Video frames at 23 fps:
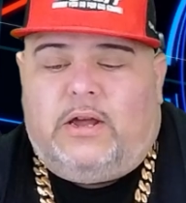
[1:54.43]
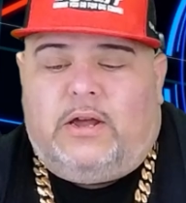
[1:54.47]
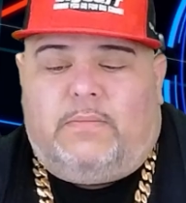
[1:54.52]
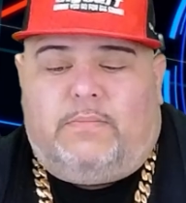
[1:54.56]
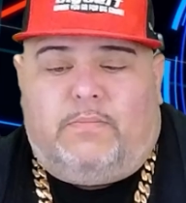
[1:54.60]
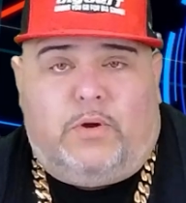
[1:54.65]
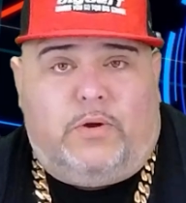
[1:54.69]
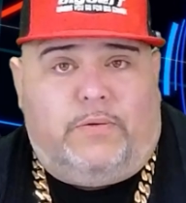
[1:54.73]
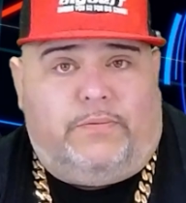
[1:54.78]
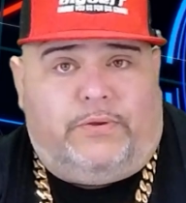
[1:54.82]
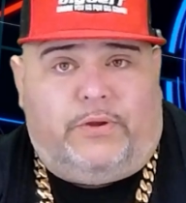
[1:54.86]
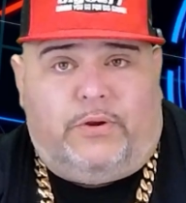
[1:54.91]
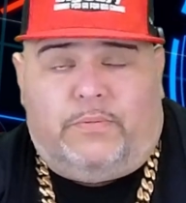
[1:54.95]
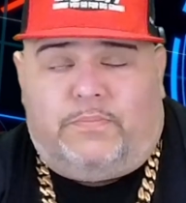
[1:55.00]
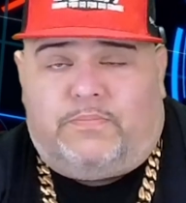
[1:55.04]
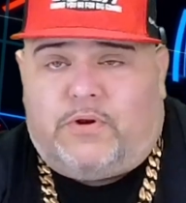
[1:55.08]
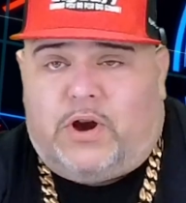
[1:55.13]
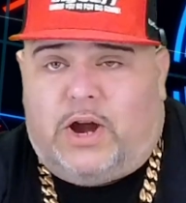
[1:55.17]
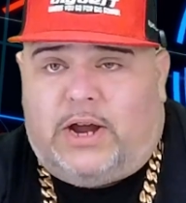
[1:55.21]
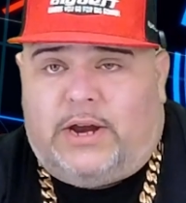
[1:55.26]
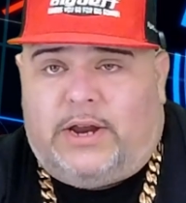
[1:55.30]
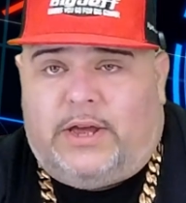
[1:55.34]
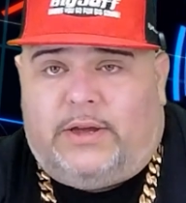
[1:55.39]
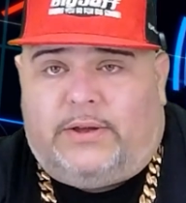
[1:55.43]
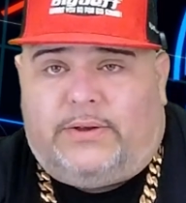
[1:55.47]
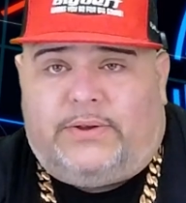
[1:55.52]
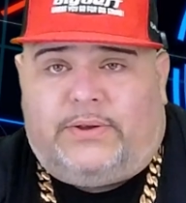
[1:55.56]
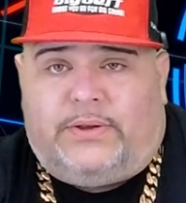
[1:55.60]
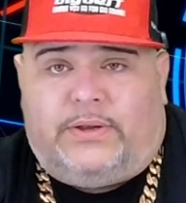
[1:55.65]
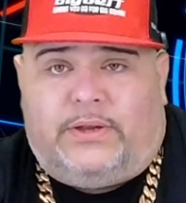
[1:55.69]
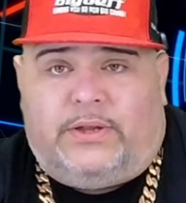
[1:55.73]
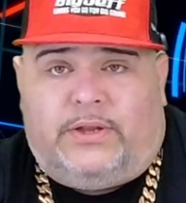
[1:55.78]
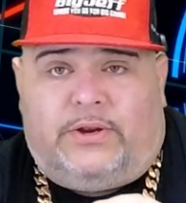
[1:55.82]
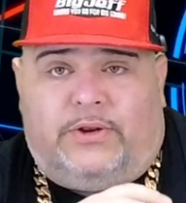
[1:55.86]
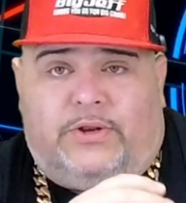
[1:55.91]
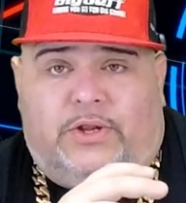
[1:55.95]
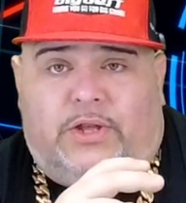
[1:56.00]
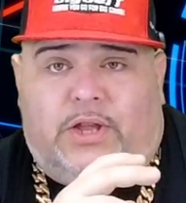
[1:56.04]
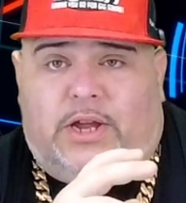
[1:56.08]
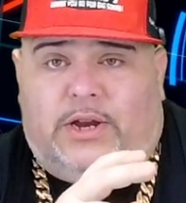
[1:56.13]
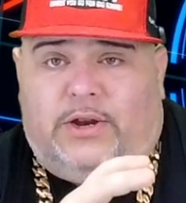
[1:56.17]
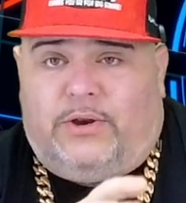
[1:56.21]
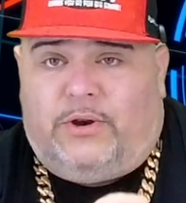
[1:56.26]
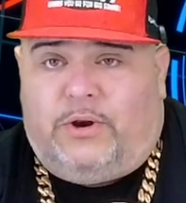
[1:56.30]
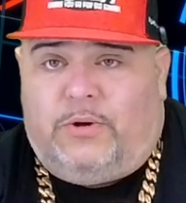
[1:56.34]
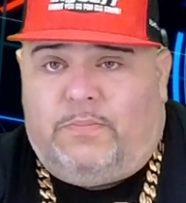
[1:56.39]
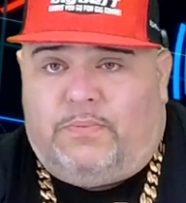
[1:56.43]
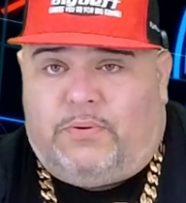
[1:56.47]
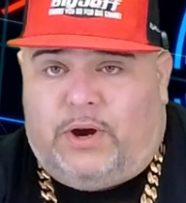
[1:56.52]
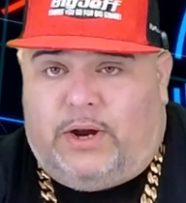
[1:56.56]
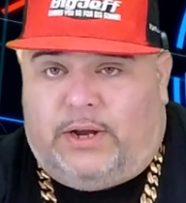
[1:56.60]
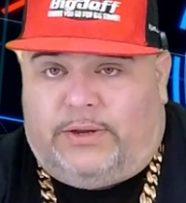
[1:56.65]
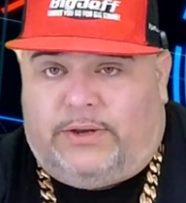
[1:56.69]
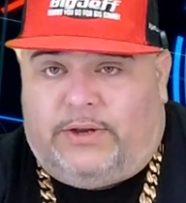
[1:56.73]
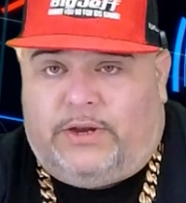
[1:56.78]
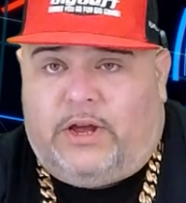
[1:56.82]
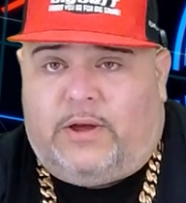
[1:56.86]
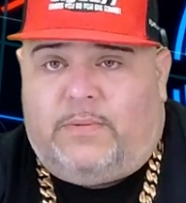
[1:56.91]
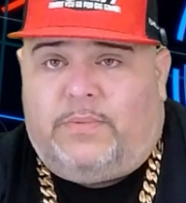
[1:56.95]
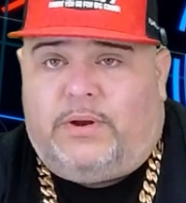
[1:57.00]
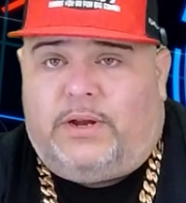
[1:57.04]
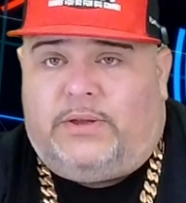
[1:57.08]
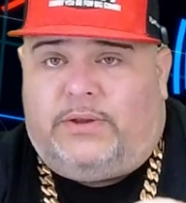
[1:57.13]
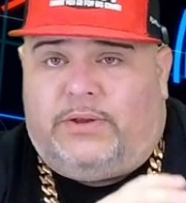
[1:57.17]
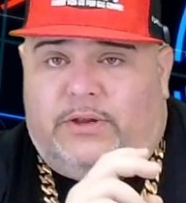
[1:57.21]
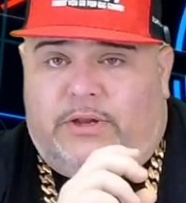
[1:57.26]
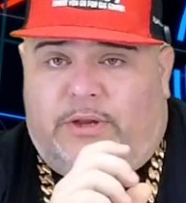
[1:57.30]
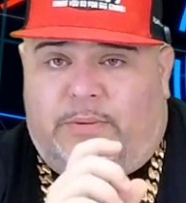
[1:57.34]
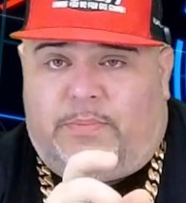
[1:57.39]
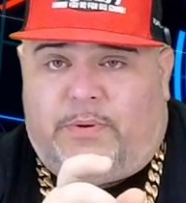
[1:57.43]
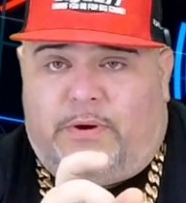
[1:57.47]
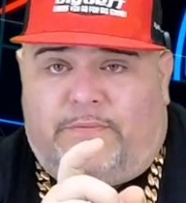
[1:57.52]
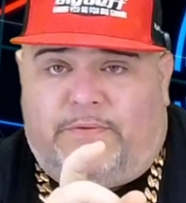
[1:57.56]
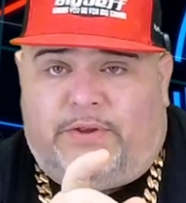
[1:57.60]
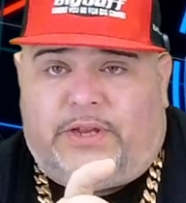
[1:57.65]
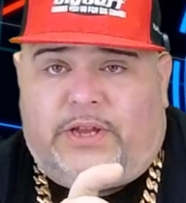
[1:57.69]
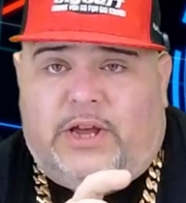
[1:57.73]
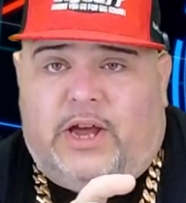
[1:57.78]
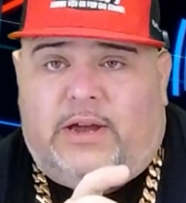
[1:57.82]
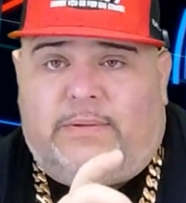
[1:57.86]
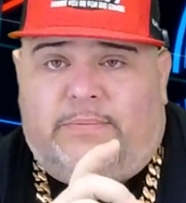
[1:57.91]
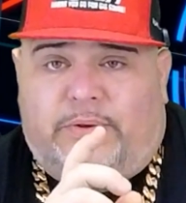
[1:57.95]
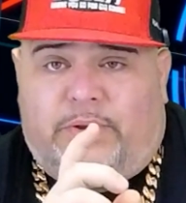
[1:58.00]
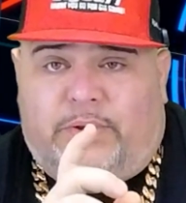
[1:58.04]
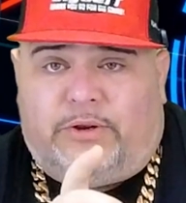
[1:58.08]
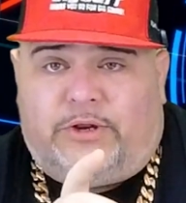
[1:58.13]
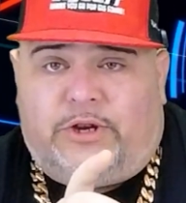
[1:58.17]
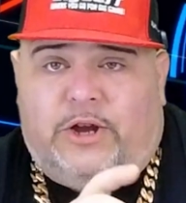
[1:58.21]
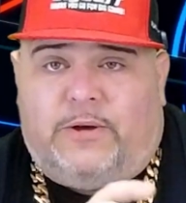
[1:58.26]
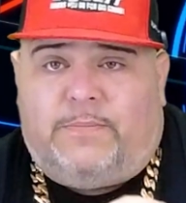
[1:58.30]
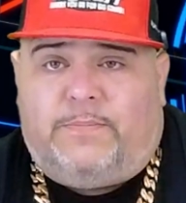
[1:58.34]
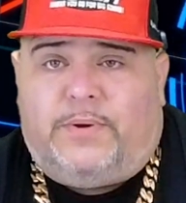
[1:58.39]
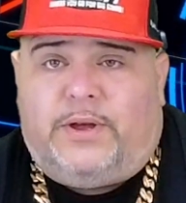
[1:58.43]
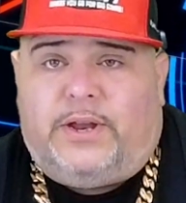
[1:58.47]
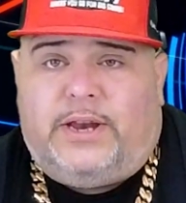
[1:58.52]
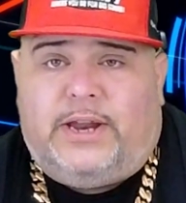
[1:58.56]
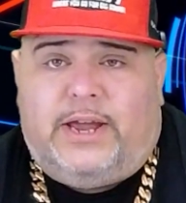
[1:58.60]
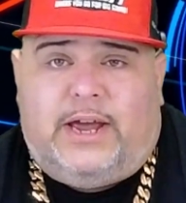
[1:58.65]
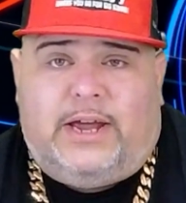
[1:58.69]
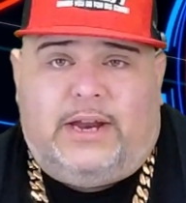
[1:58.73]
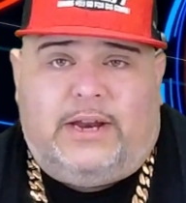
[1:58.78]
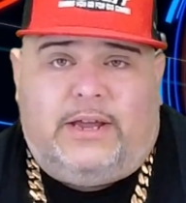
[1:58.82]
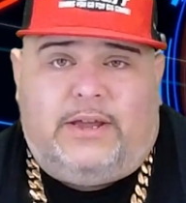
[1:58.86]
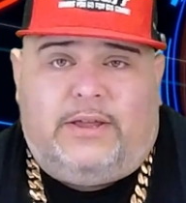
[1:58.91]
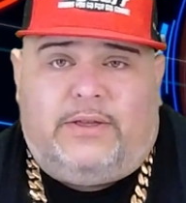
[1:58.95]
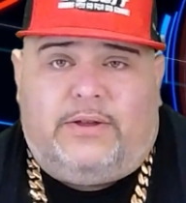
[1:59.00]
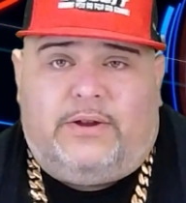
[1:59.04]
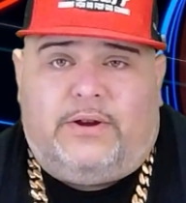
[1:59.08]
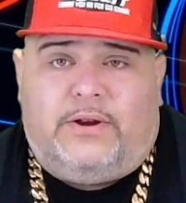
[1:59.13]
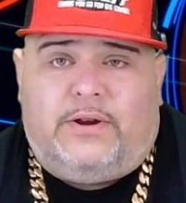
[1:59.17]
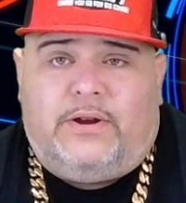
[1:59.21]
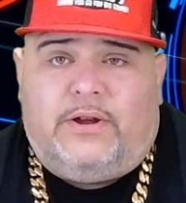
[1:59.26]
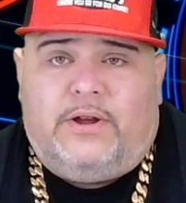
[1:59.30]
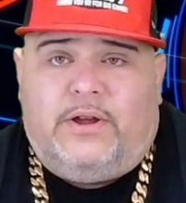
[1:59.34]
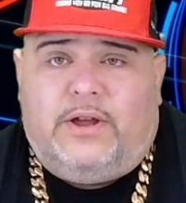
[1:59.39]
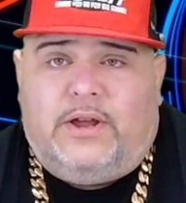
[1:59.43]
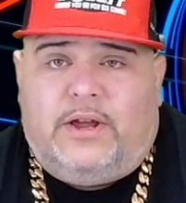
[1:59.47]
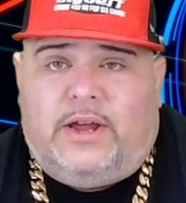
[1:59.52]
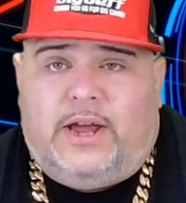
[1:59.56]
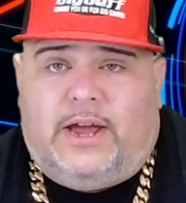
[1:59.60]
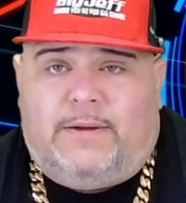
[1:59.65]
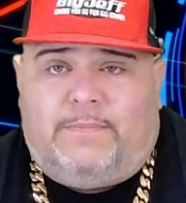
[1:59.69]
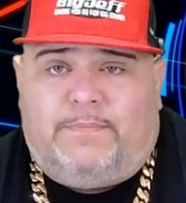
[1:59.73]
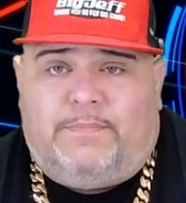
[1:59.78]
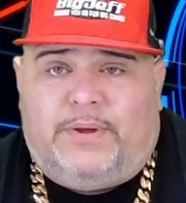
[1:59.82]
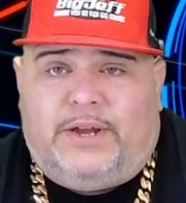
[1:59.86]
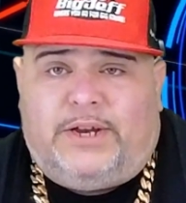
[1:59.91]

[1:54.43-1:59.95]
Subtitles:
Move through products. There's a lot of new products coming in, so it's the perfect time. So jump on that either at